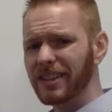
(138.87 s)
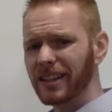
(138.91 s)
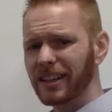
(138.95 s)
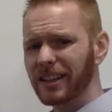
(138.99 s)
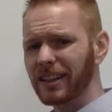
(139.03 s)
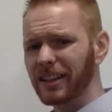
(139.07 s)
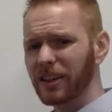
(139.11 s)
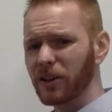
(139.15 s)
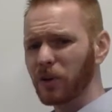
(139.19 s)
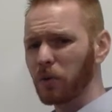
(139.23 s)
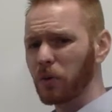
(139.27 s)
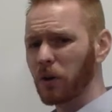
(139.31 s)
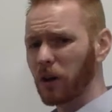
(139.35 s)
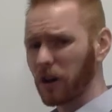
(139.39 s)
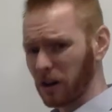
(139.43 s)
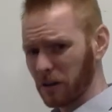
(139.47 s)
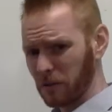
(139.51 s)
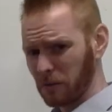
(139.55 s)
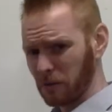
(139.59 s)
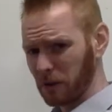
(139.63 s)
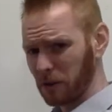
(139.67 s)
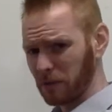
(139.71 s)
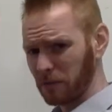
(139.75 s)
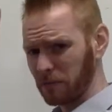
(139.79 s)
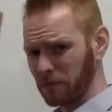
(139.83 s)
that going to work?
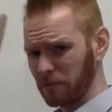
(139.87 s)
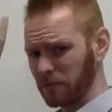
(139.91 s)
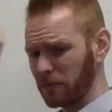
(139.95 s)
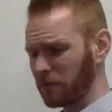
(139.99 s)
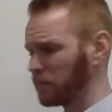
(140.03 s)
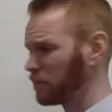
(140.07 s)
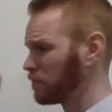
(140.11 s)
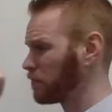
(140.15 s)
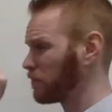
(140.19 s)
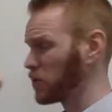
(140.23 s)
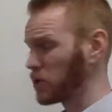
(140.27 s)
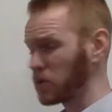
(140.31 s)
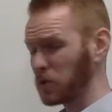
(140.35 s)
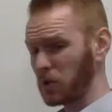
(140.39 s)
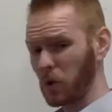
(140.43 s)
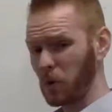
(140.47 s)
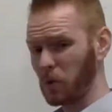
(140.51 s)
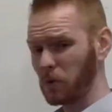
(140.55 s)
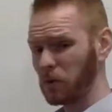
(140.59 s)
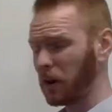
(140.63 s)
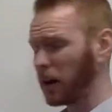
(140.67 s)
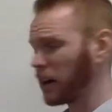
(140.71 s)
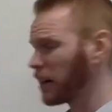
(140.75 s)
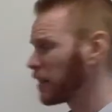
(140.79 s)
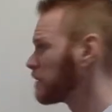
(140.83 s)
Well, just
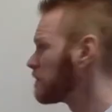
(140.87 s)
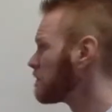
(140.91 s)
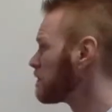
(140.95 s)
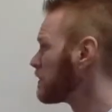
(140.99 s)
hold on.